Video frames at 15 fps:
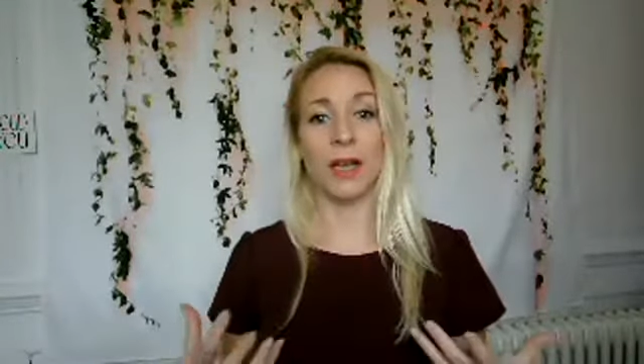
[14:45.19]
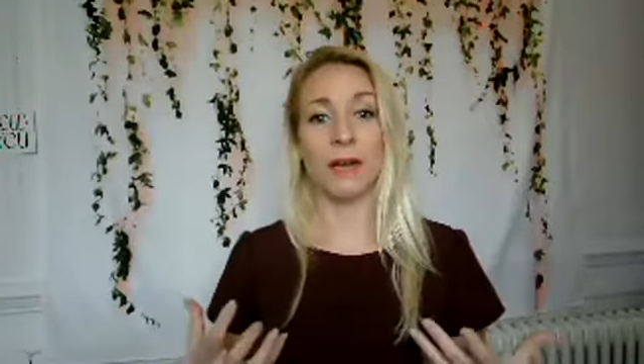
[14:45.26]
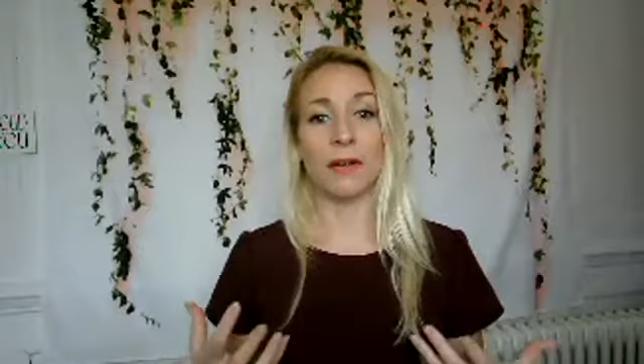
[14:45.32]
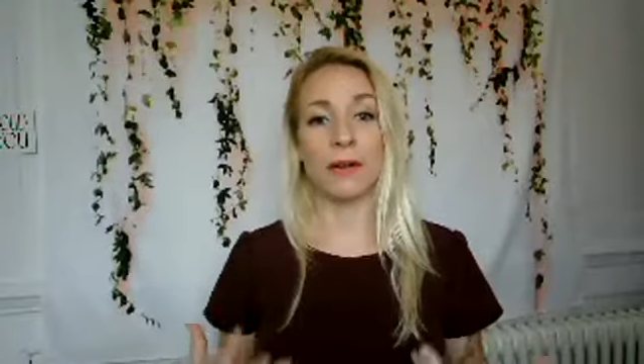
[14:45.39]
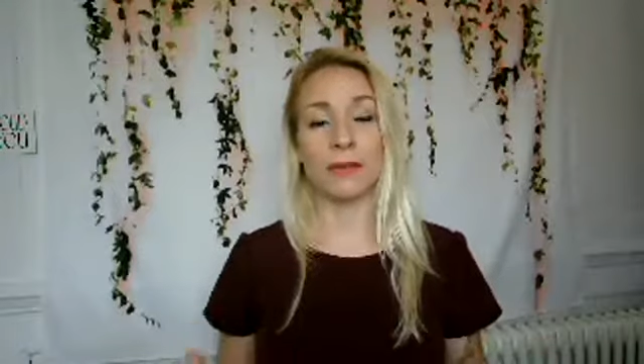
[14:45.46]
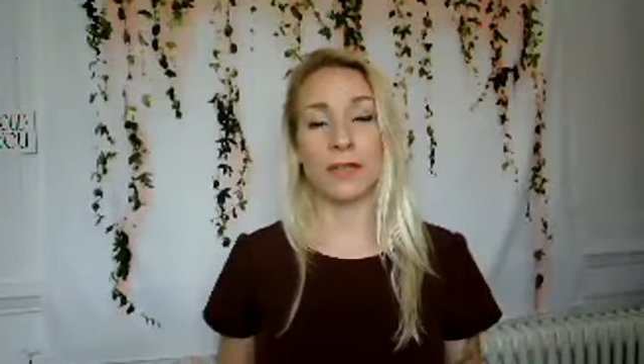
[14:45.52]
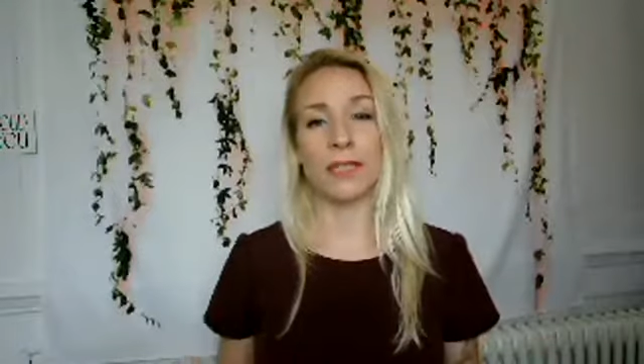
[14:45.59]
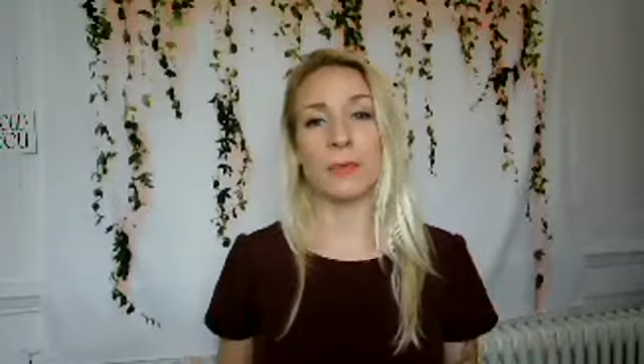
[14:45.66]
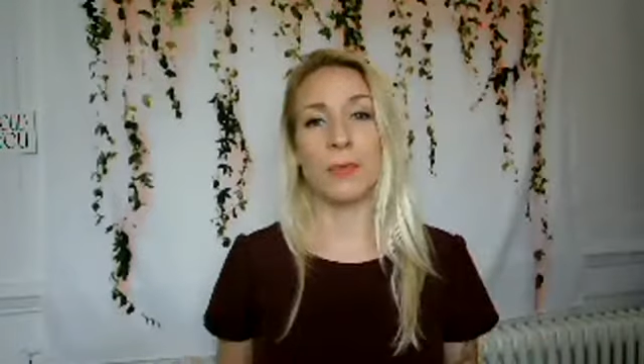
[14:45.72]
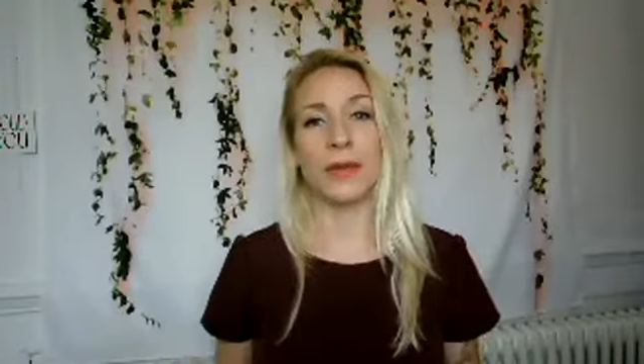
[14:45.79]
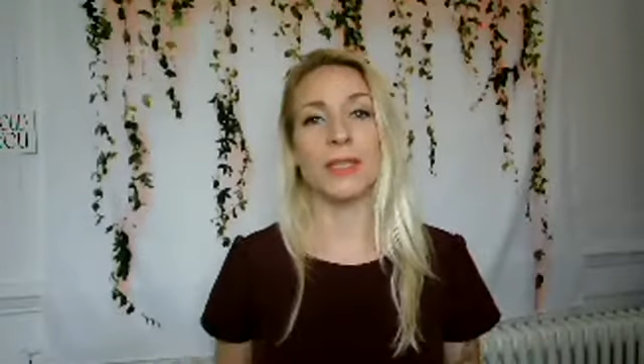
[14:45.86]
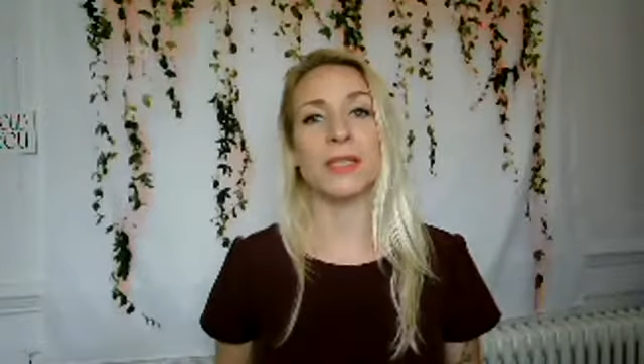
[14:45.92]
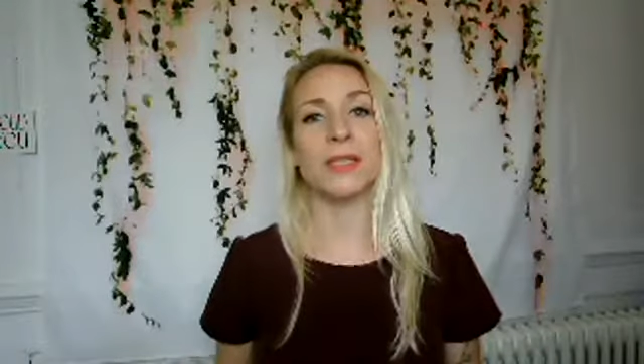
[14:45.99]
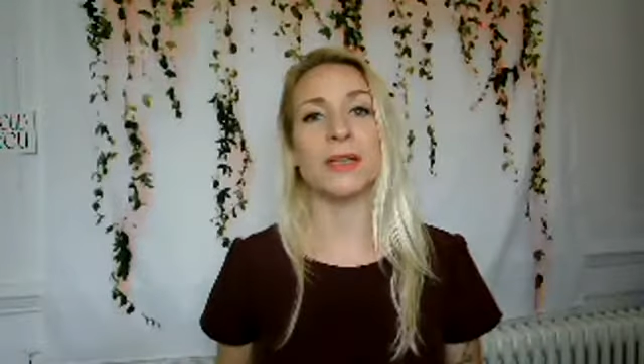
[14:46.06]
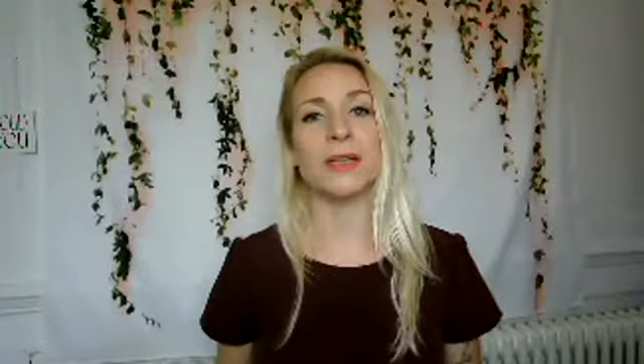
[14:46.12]
around
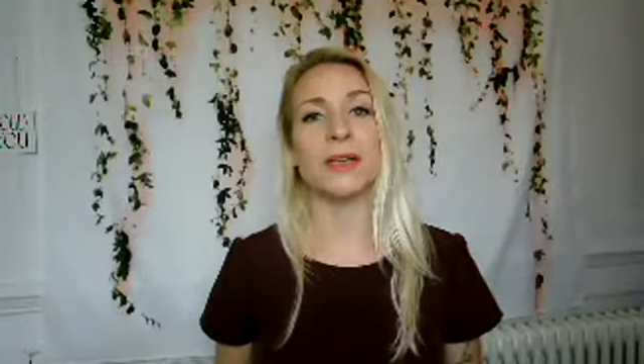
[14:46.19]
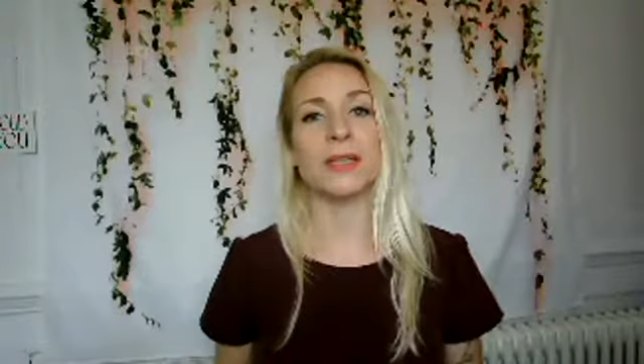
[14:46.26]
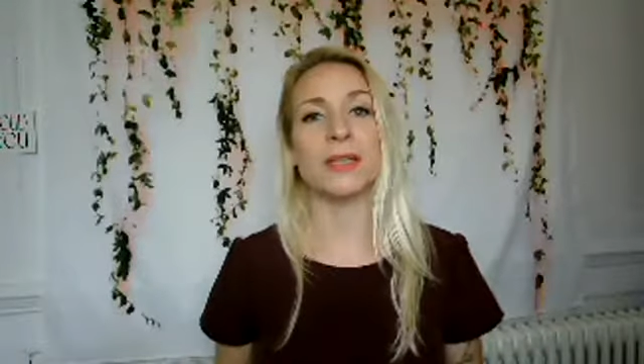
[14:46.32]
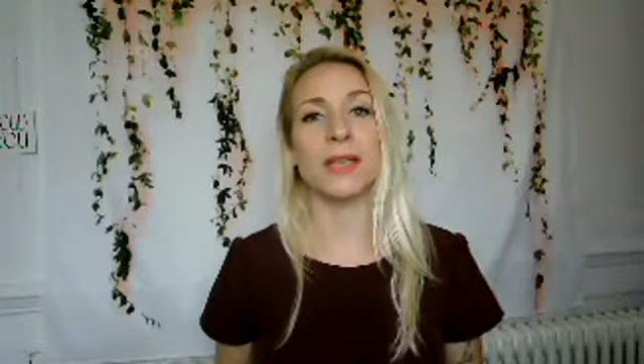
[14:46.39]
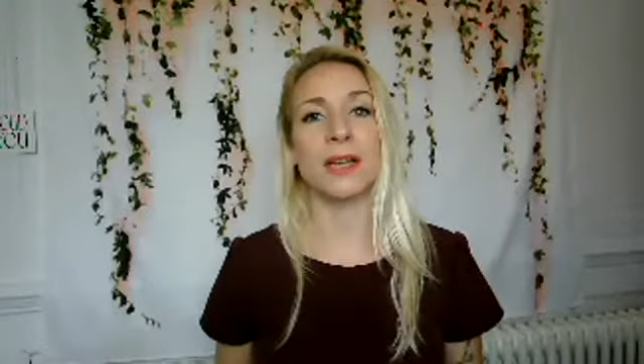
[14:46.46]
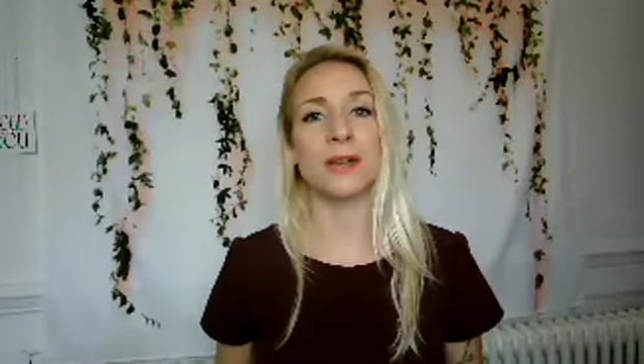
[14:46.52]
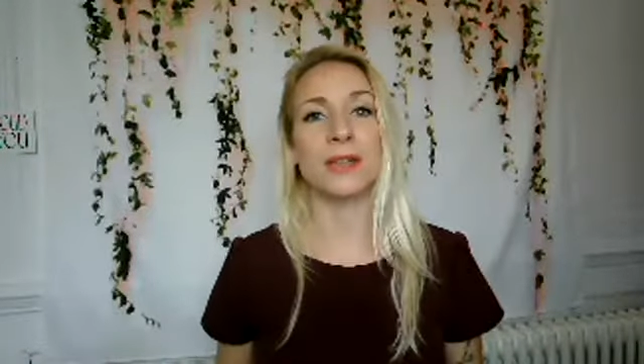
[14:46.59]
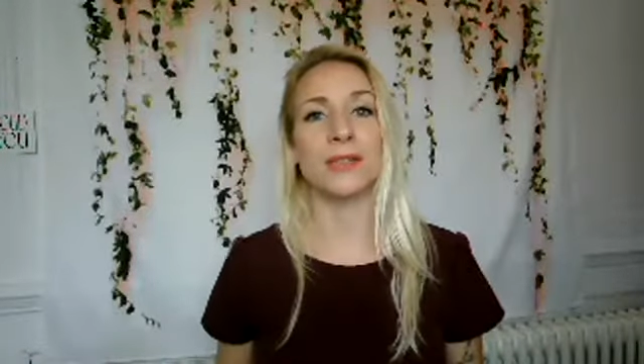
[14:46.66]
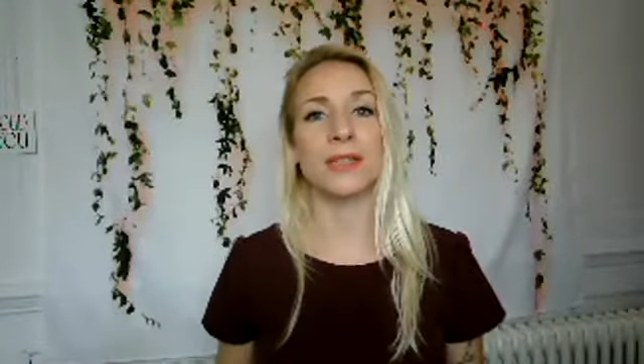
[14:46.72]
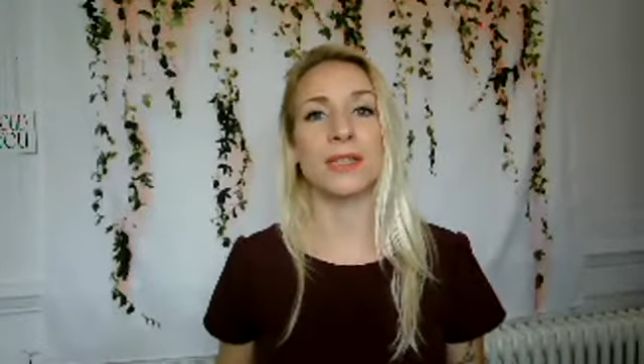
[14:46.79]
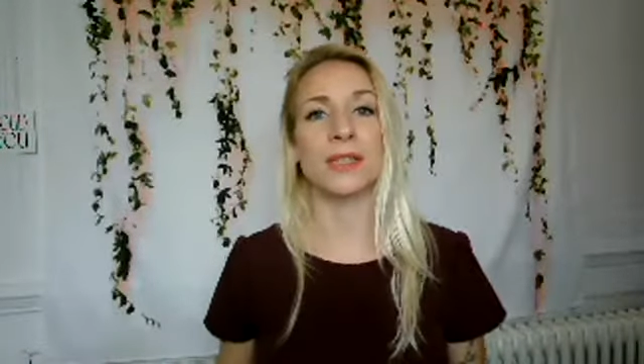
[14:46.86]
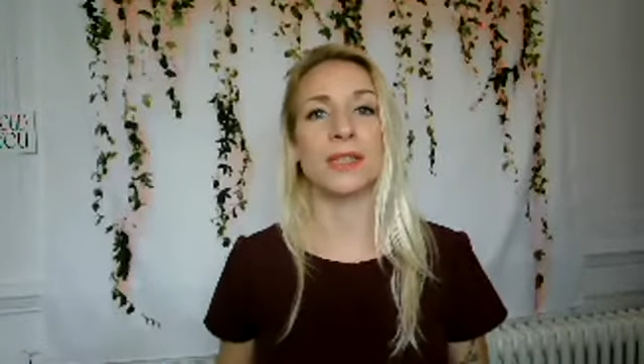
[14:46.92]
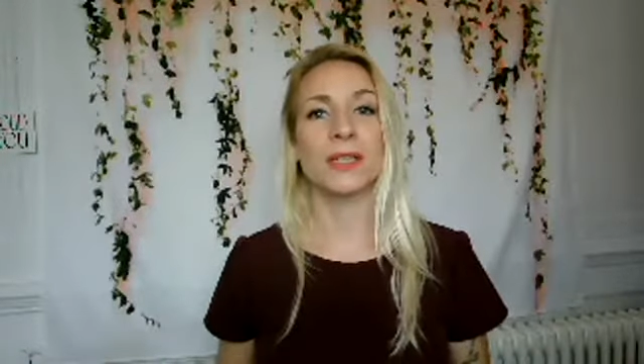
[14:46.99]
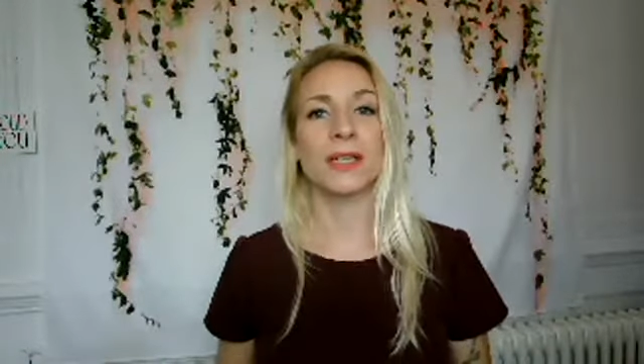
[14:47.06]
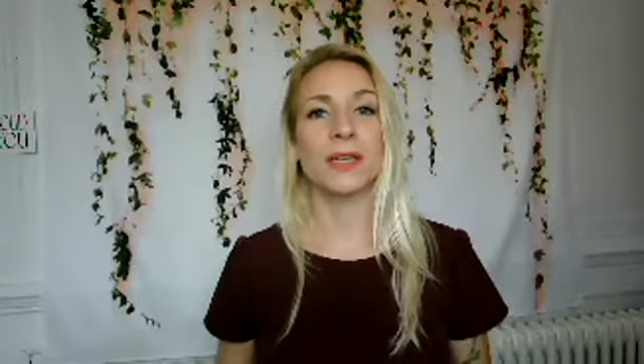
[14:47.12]
expressing ourselves